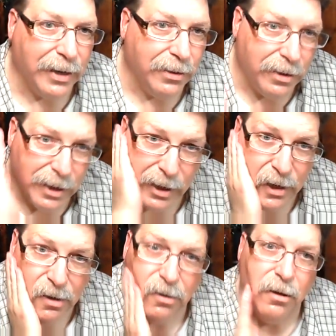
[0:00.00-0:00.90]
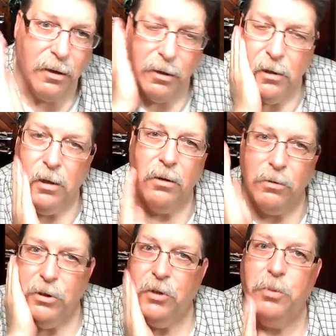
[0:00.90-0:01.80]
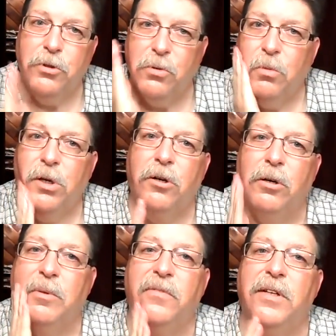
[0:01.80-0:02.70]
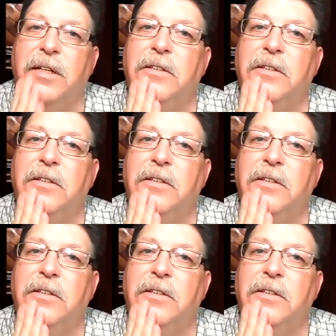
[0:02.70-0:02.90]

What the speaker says: back in the day was just put some water on my